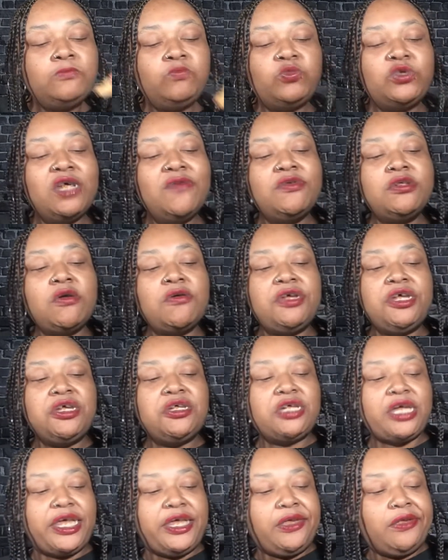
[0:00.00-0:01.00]
Even though
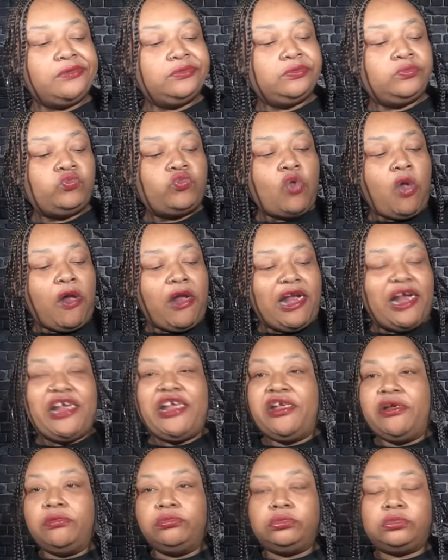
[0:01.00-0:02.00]
he
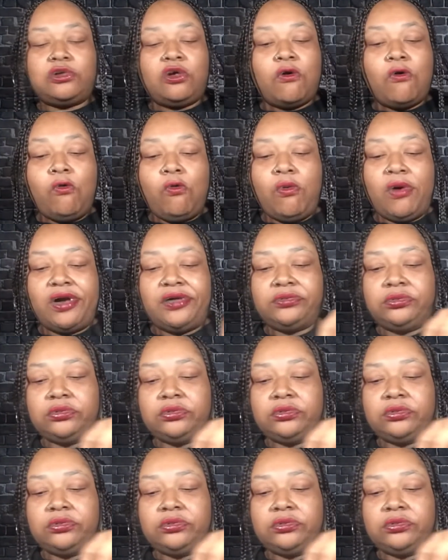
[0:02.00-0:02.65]
ain't going.